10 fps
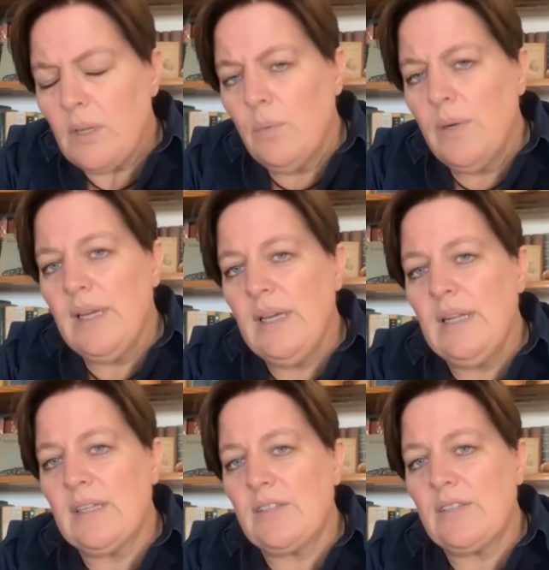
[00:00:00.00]
we
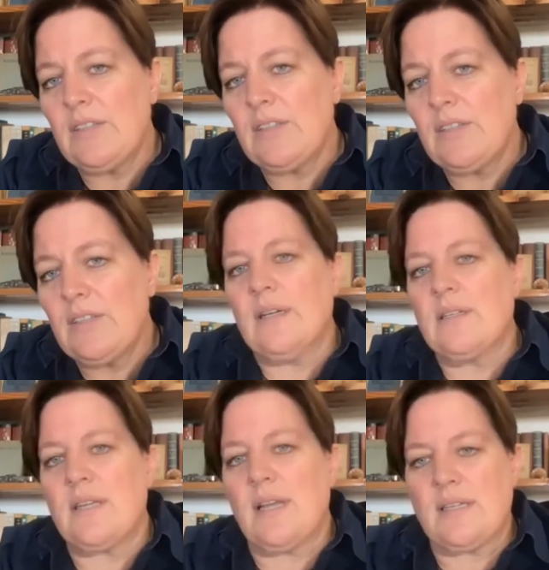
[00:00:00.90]
literally
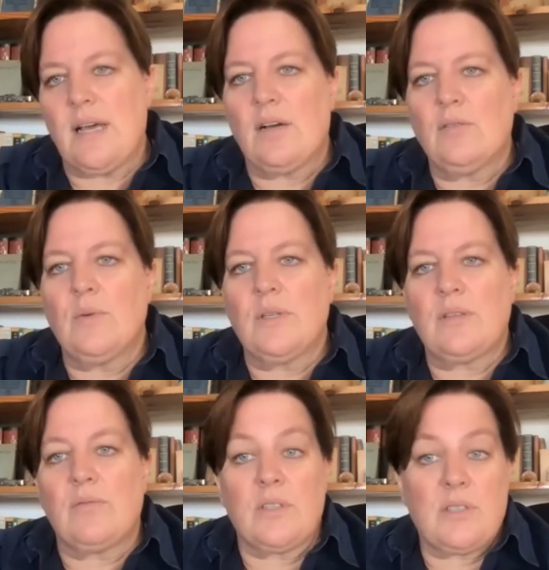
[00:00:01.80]
sat down
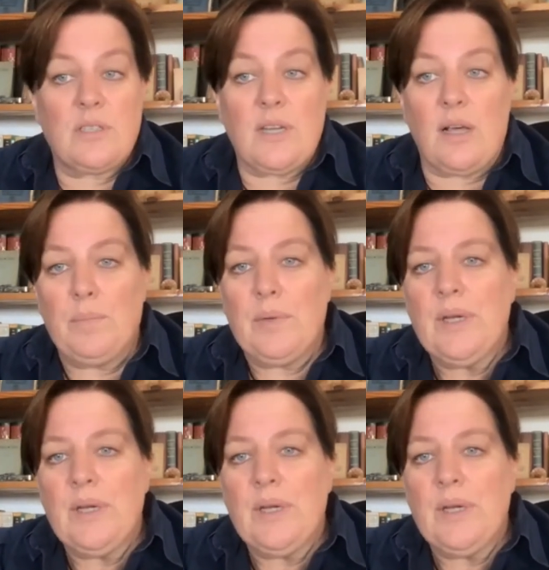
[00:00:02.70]
with Rosa's help